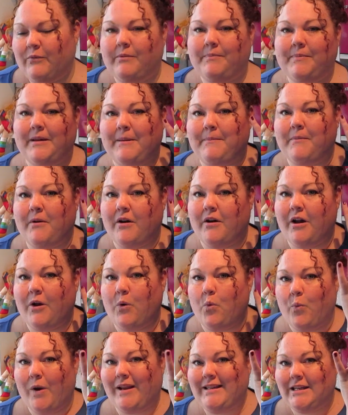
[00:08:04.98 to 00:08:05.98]
would be my
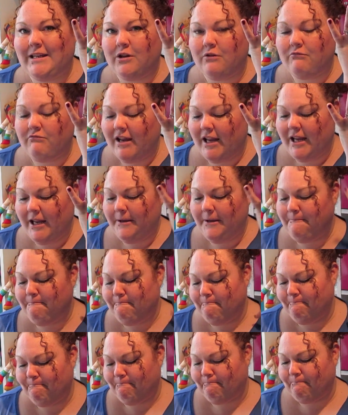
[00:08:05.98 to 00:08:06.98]
wedding ring.
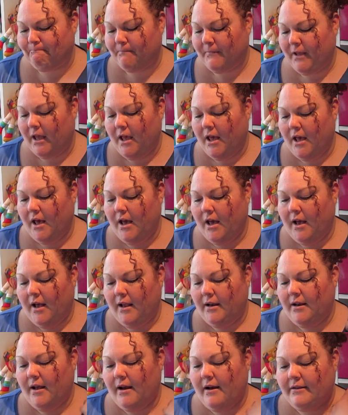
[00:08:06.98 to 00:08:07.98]

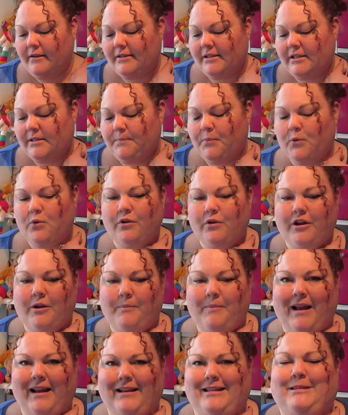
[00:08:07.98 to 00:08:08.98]
Last sport you
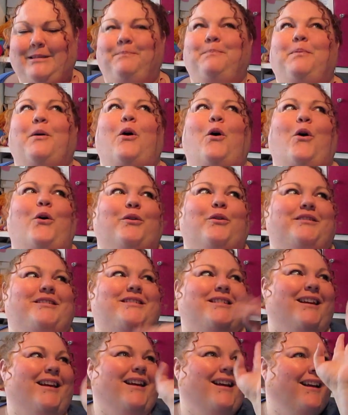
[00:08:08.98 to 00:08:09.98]
played.
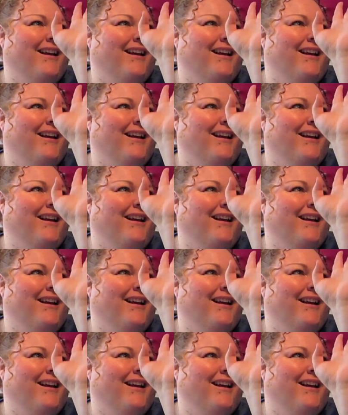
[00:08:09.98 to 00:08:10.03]
Sport!